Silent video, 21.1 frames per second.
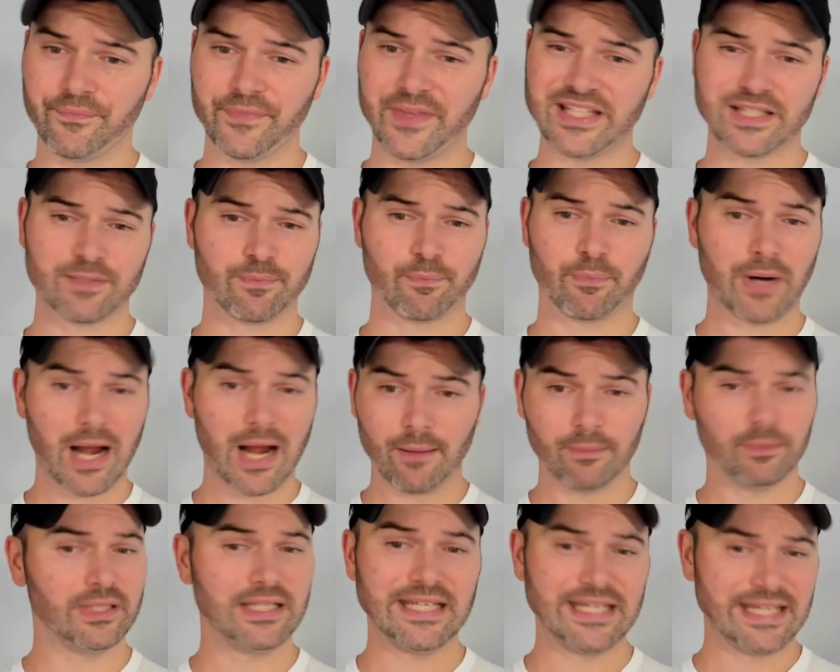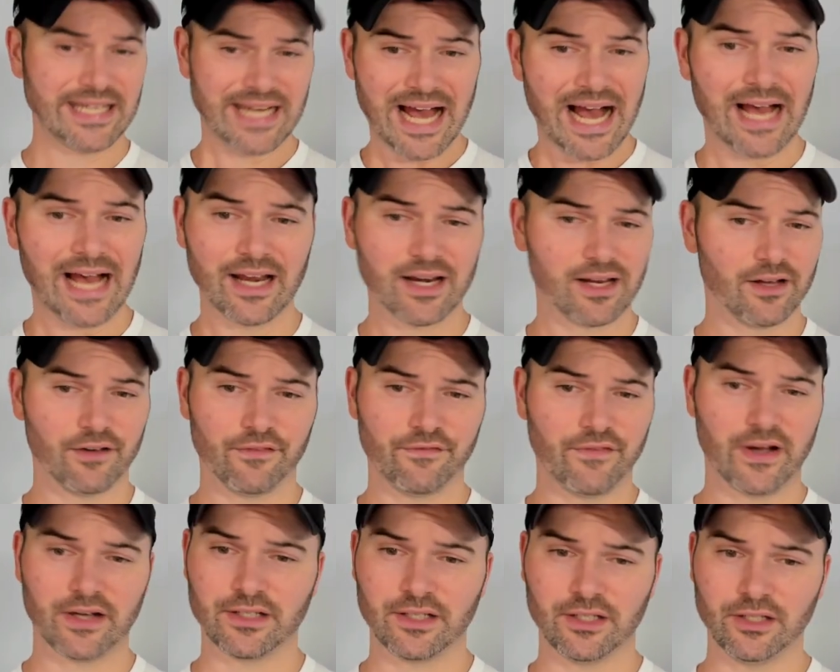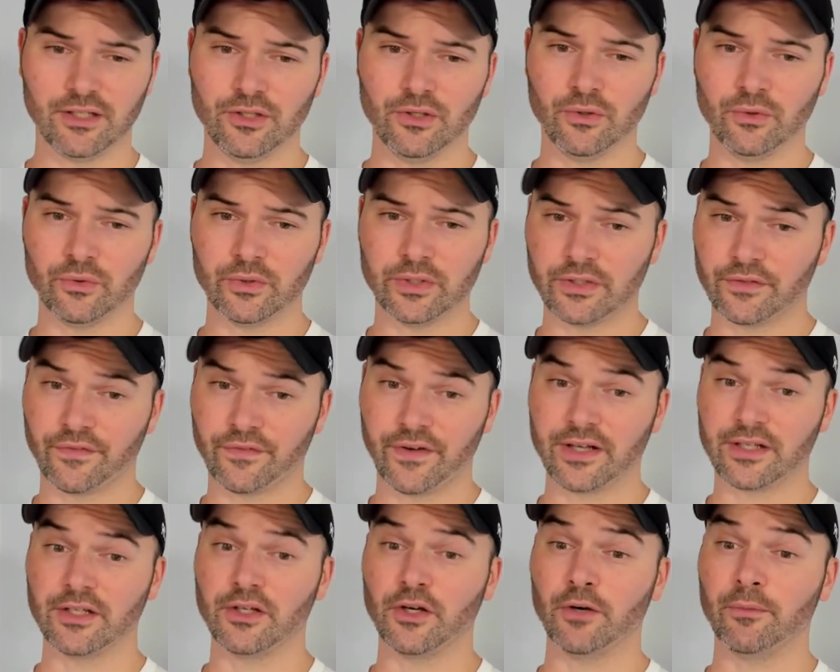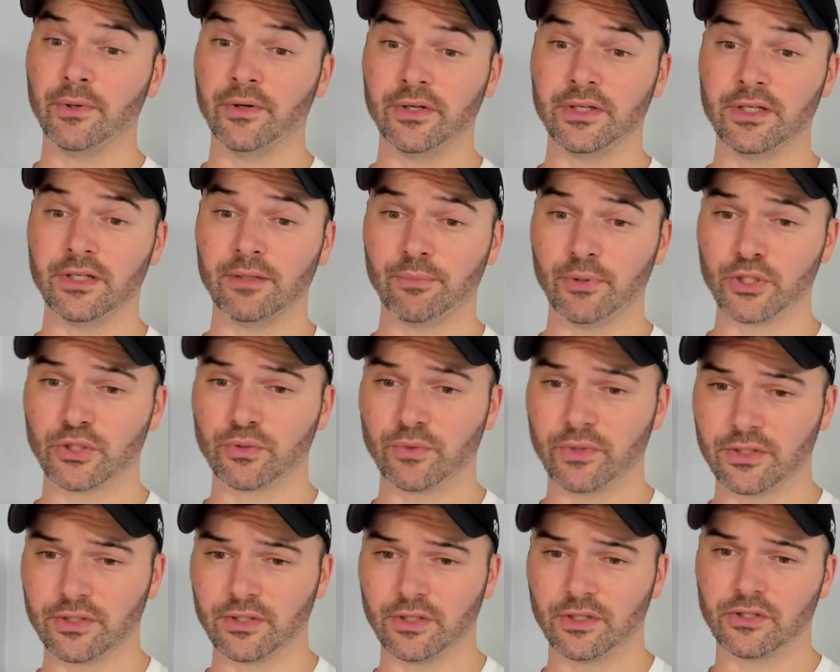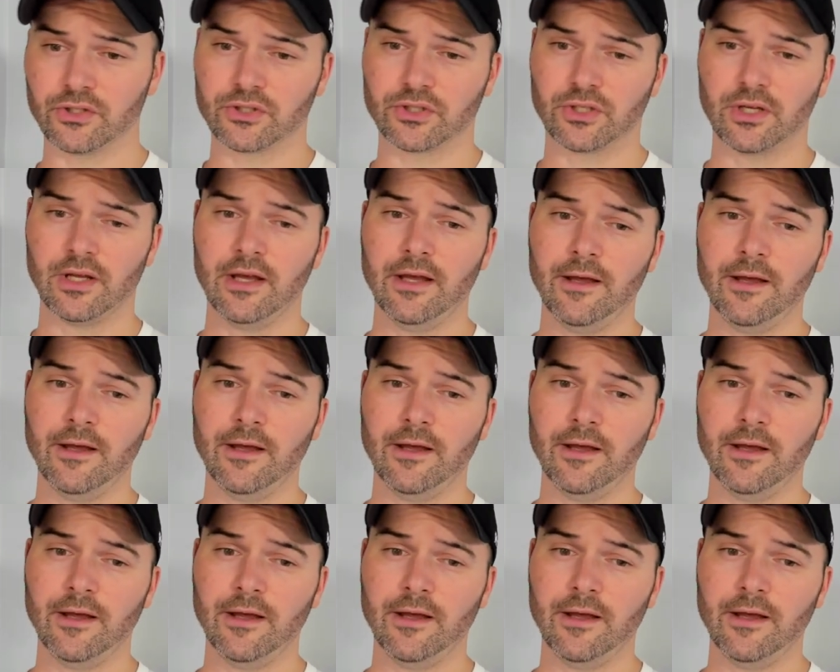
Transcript: it's probably not affecting your ability to push with a tush.